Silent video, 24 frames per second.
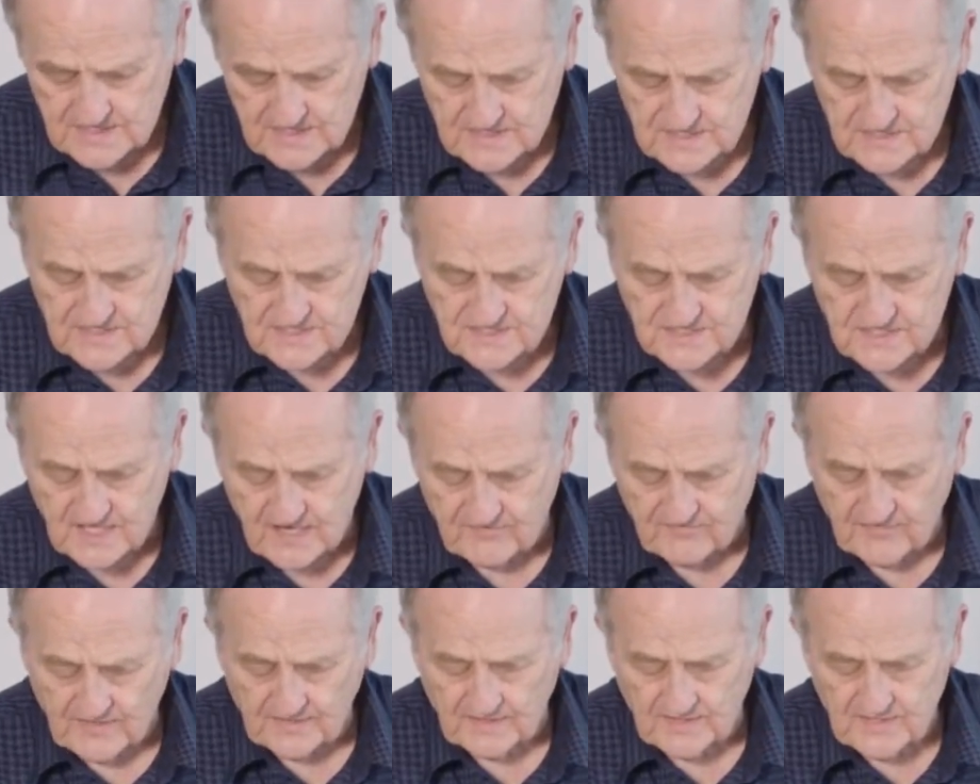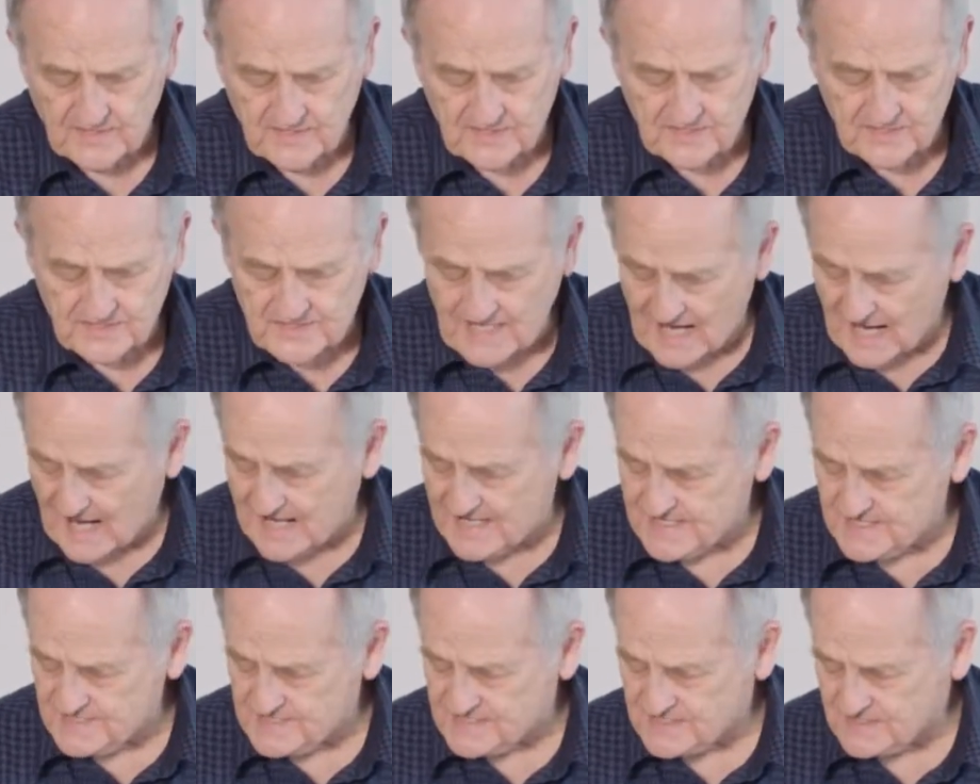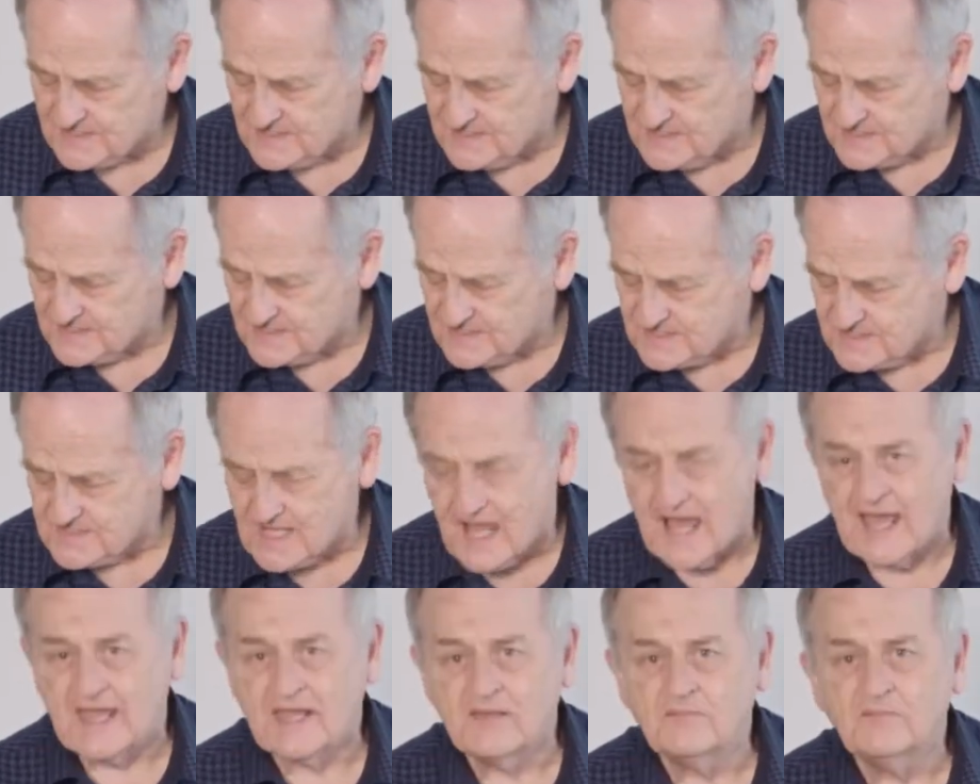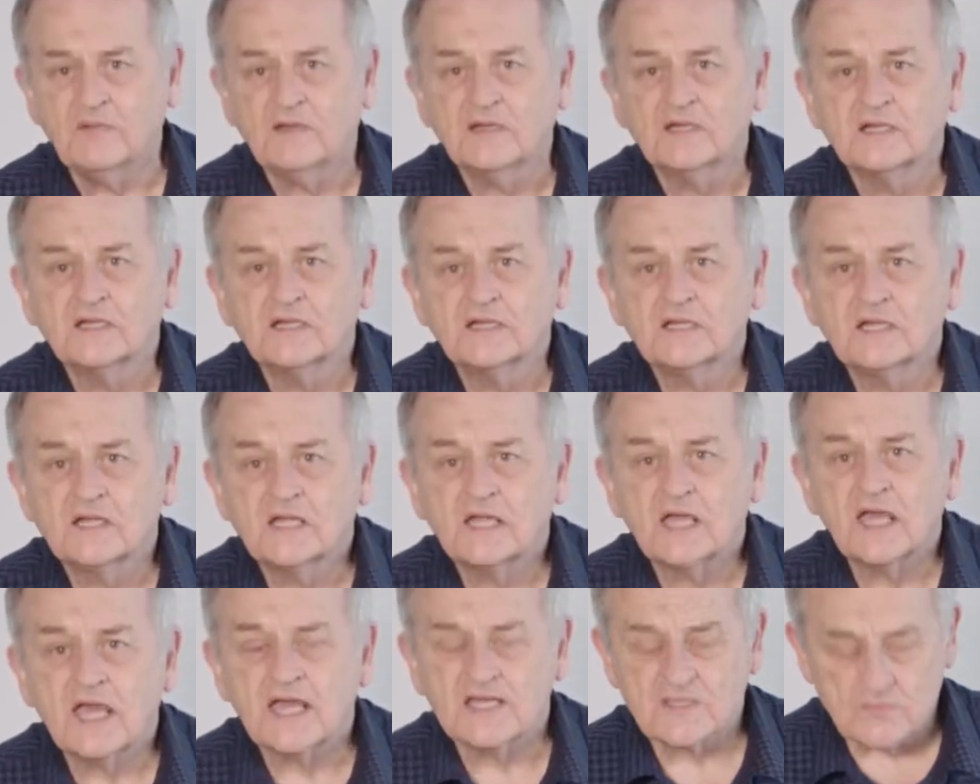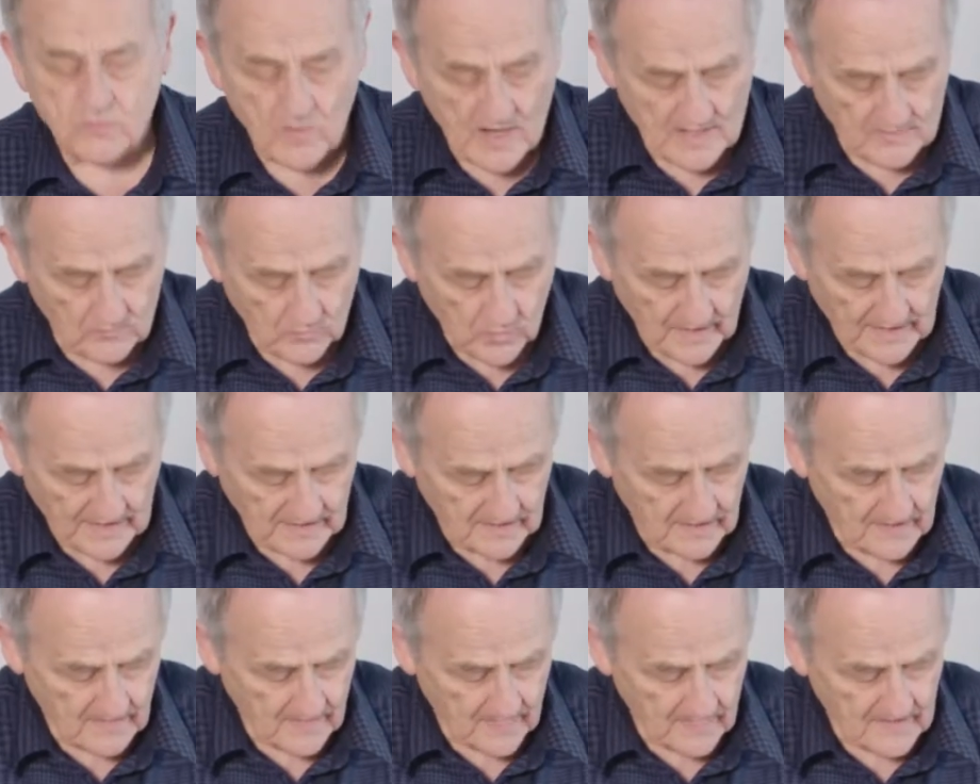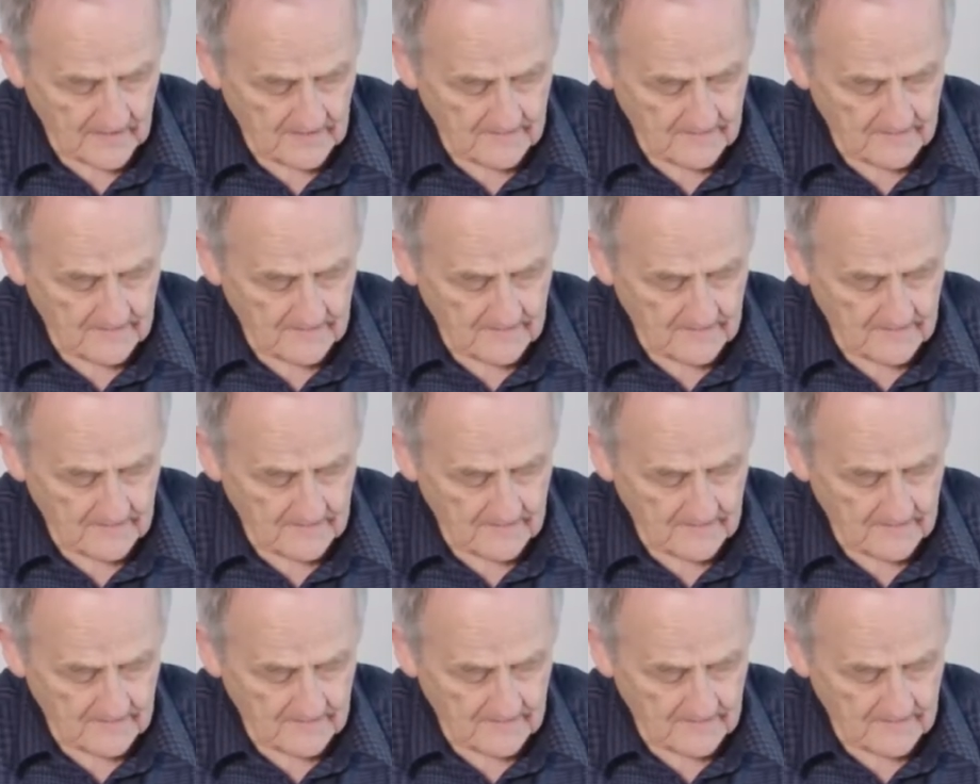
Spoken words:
7 days is the same as 1 week.